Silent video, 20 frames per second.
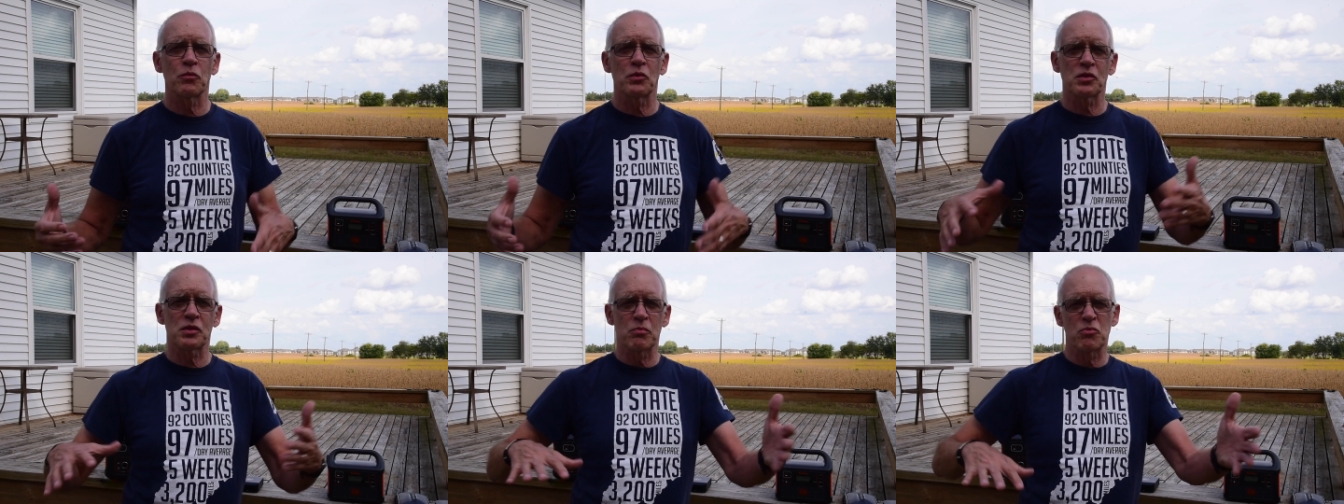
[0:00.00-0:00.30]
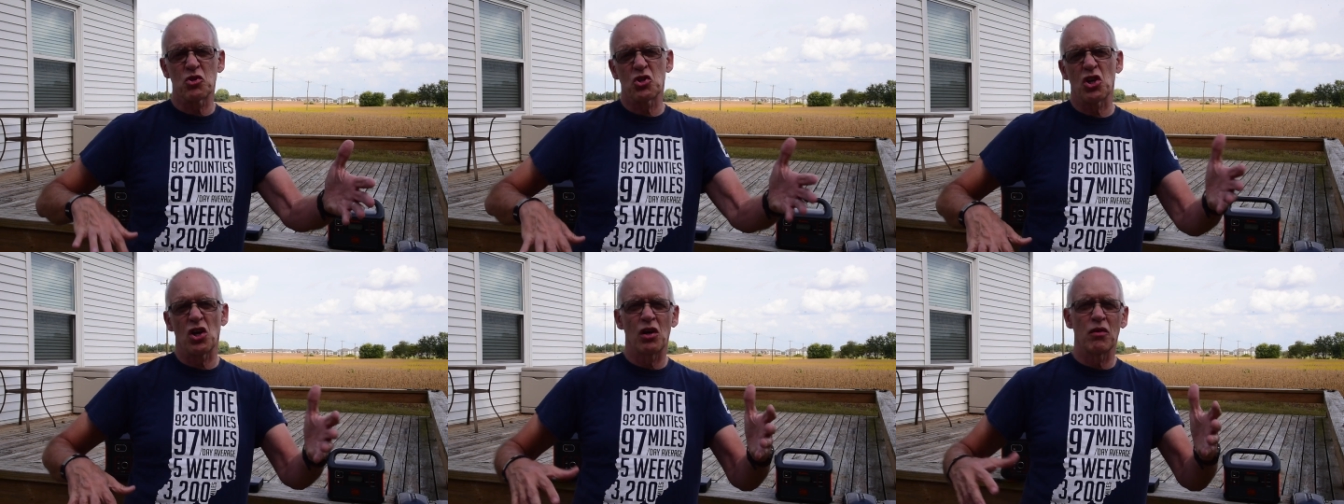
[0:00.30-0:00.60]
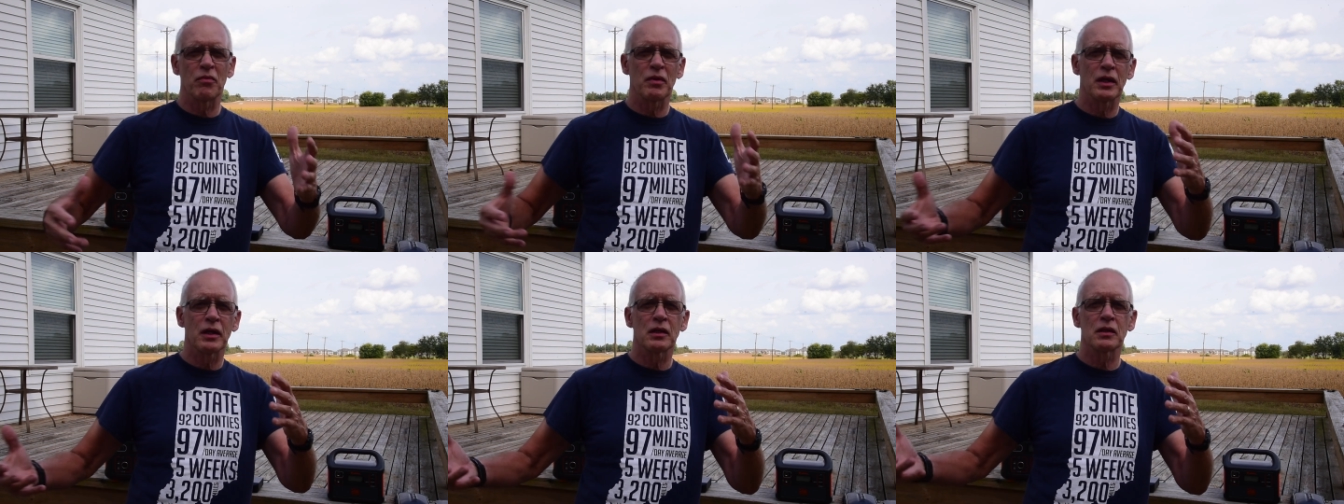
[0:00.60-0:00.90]
with some
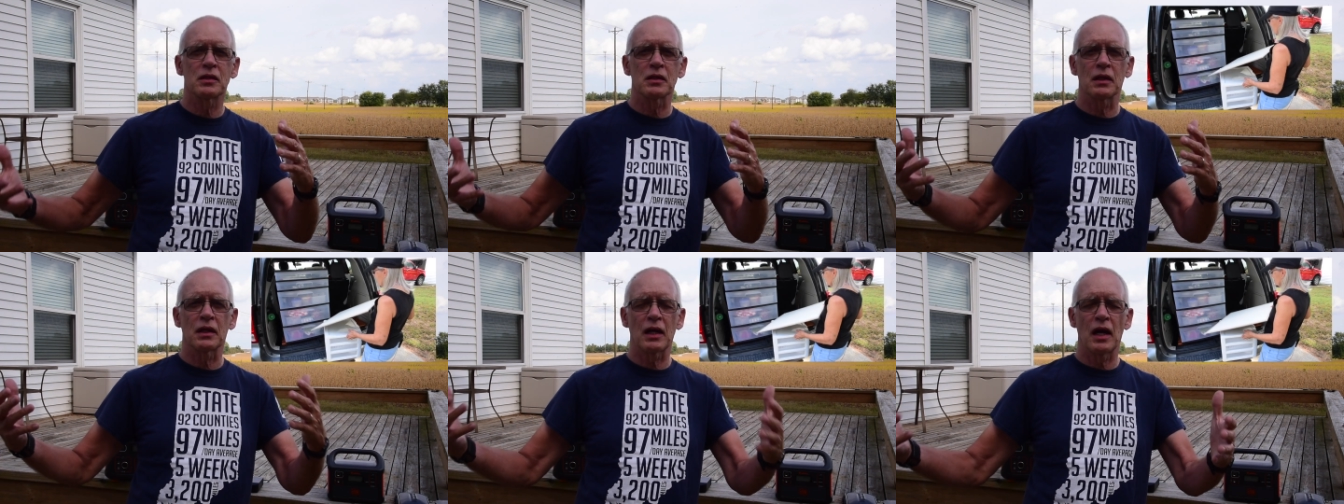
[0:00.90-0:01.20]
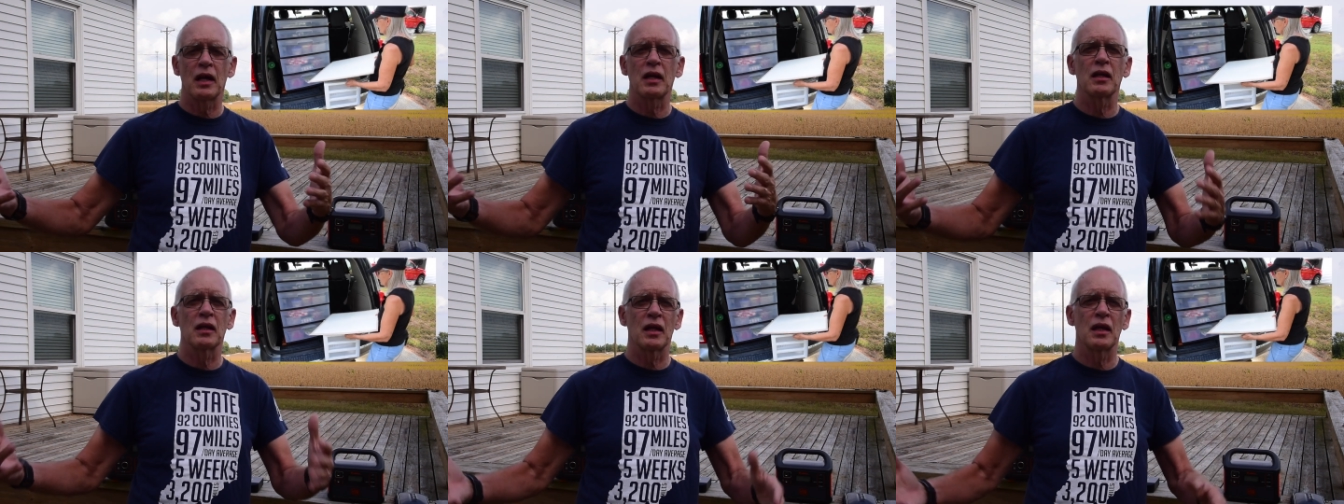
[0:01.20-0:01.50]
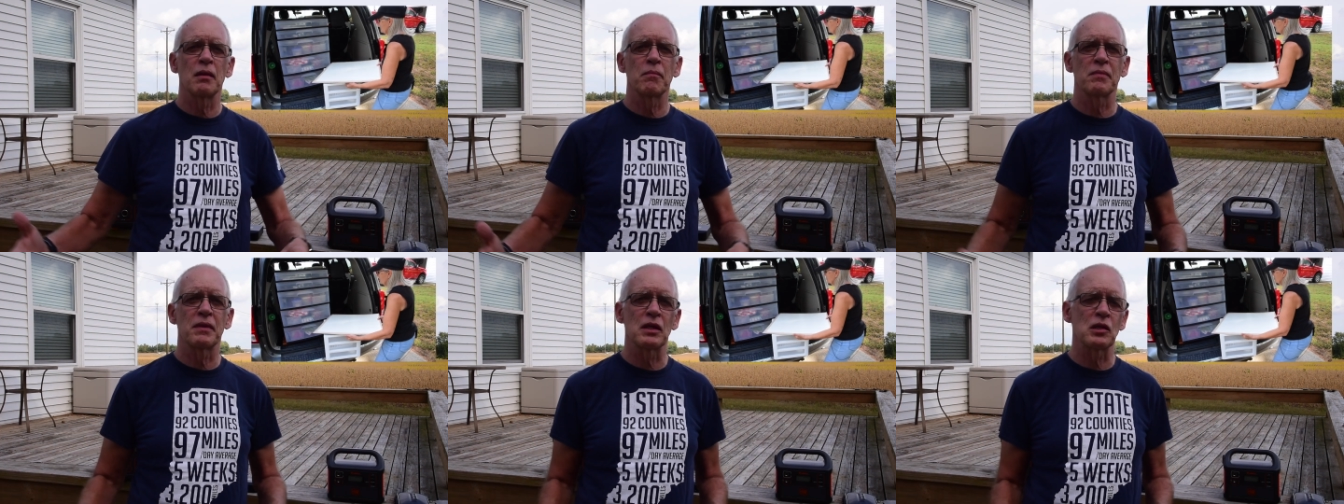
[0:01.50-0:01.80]
shelving to kind of
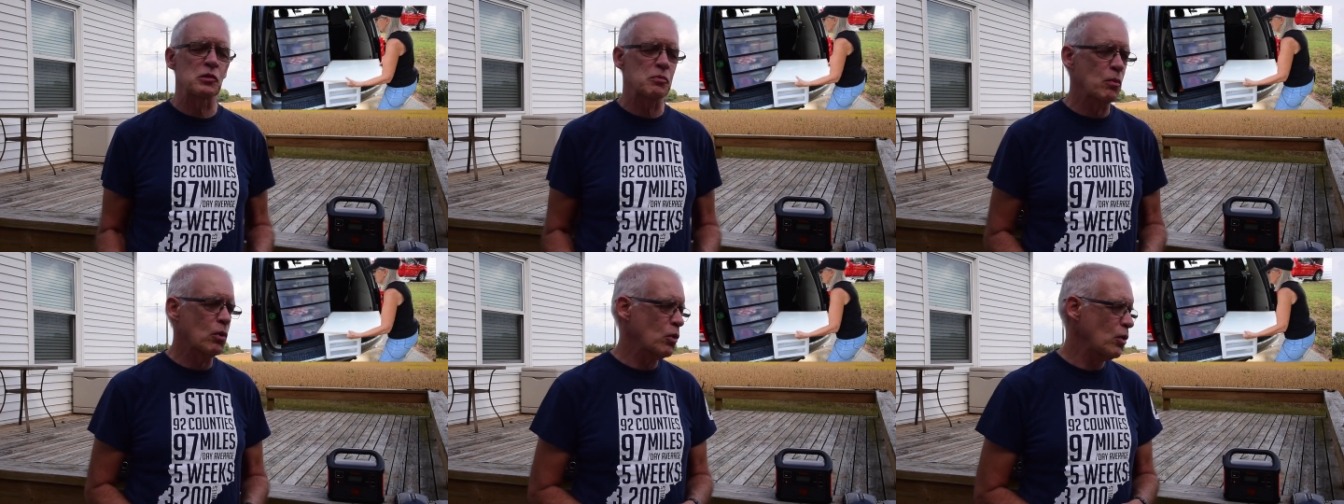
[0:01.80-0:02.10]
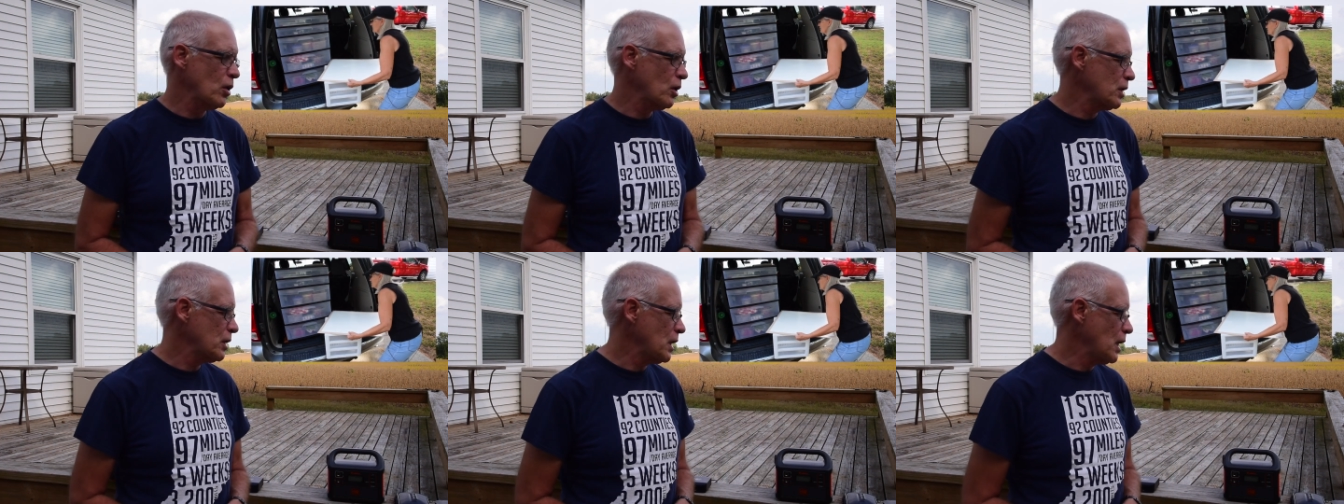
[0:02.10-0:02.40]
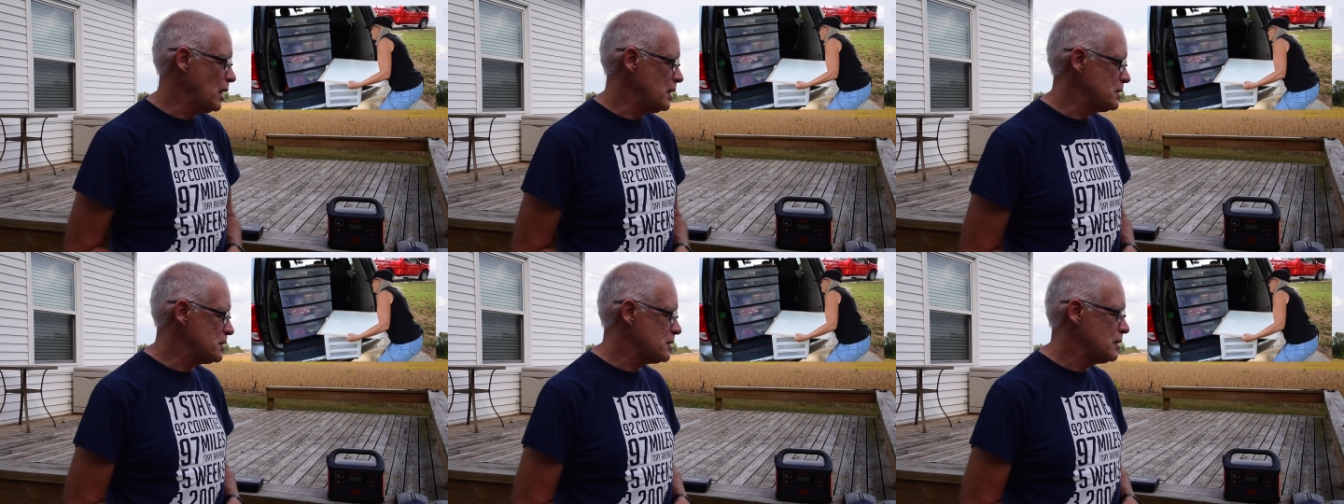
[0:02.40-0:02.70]
keep things more
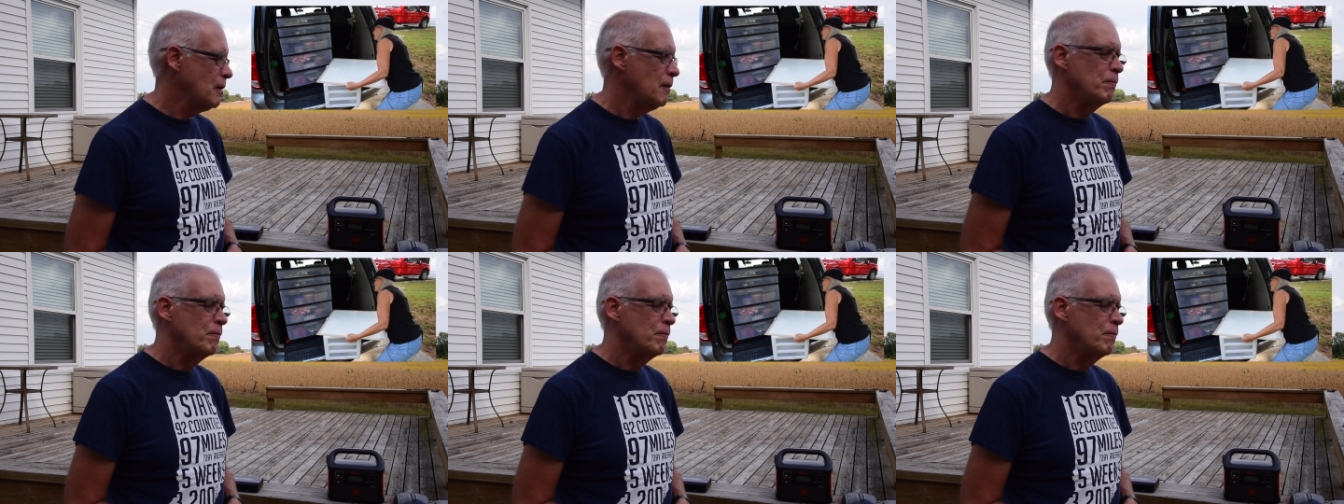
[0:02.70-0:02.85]
organized.